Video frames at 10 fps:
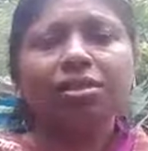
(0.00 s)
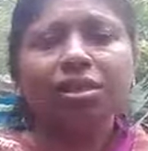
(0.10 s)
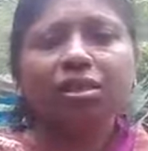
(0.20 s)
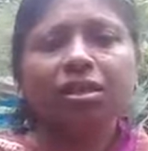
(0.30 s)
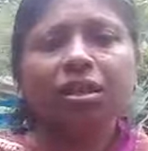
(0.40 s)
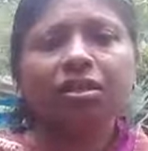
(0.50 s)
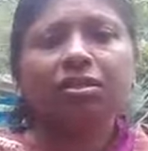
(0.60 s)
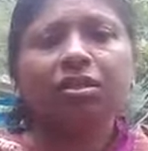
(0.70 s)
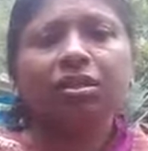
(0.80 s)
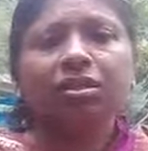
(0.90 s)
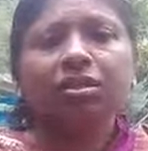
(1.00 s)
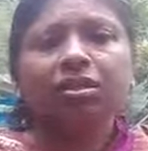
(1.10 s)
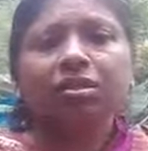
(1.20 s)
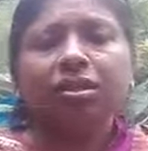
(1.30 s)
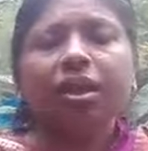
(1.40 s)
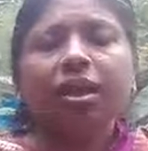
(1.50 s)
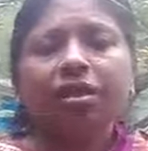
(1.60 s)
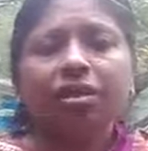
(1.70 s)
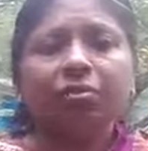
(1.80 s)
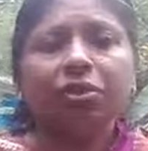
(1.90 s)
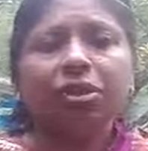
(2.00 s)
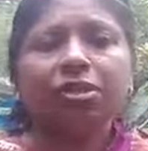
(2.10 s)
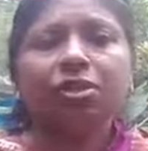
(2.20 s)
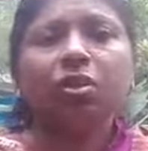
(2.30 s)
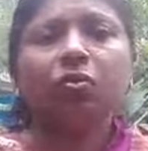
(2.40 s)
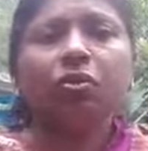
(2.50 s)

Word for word: generate the activities of